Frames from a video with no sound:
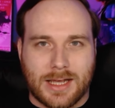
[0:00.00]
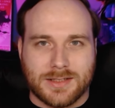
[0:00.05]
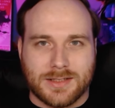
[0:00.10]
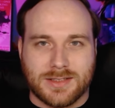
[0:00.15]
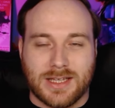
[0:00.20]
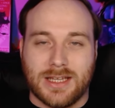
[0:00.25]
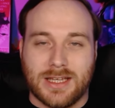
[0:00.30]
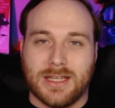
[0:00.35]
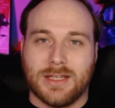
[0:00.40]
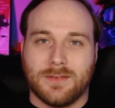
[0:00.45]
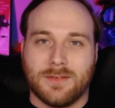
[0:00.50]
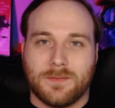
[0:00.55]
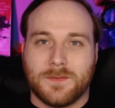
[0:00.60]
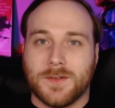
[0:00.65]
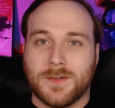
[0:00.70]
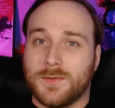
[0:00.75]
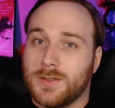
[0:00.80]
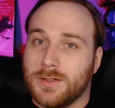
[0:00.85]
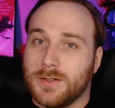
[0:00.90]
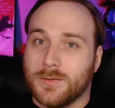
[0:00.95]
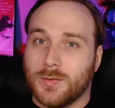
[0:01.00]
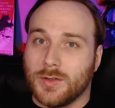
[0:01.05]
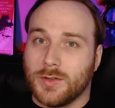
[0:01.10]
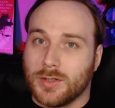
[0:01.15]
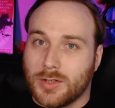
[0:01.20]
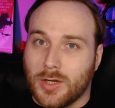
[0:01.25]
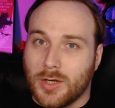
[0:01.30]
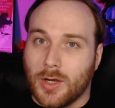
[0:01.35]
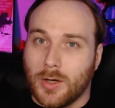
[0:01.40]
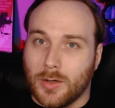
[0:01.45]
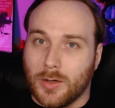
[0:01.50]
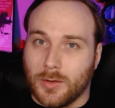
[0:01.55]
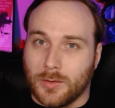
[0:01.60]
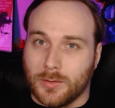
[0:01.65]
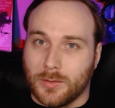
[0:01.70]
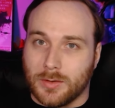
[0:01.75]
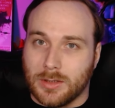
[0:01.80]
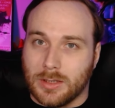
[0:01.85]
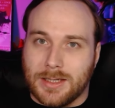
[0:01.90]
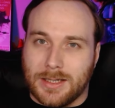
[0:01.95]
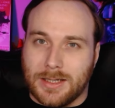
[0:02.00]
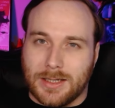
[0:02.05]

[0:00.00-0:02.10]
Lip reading: as a 15-foot cone,